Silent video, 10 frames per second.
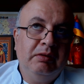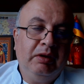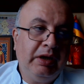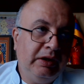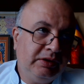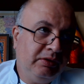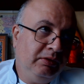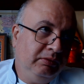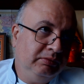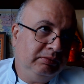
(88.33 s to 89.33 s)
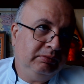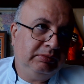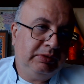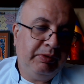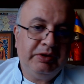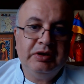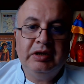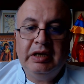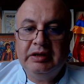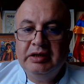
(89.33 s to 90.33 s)
Okay, so
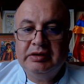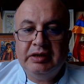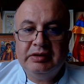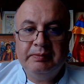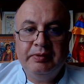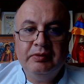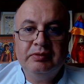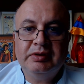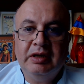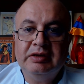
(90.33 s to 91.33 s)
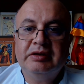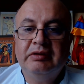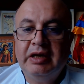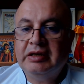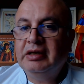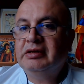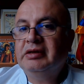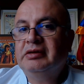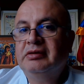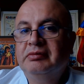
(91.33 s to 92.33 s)
question like this, I suppose answer like this
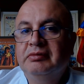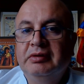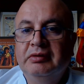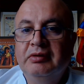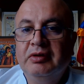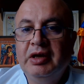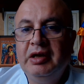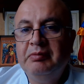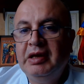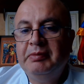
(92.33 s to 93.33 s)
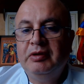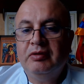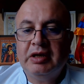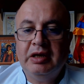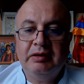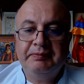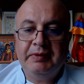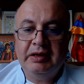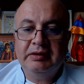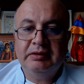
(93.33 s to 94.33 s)
is uh, okay. Maybe you can
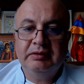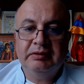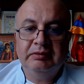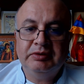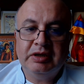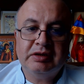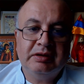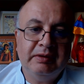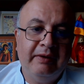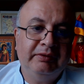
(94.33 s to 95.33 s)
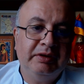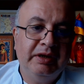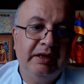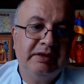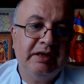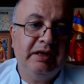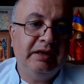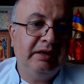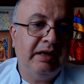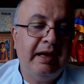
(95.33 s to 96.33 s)
uh, just after that say
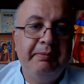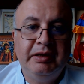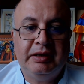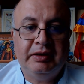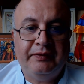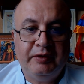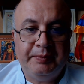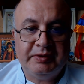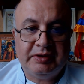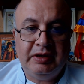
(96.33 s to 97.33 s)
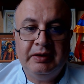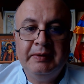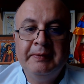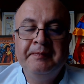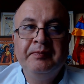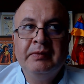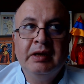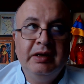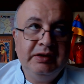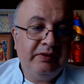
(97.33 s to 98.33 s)
that diabetic nephropathy
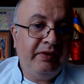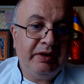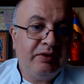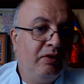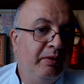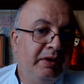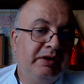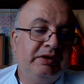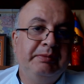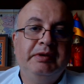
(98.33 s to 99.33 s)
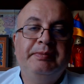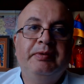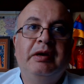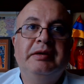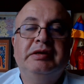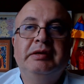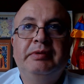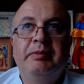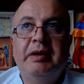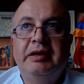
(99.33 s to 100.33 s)
is a very common
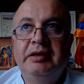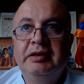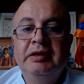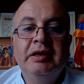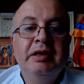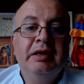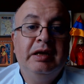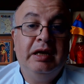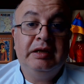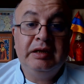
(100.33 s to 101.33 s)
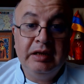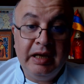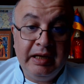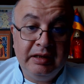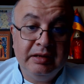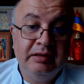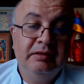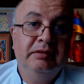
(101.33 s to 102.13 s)
asymptomatic until late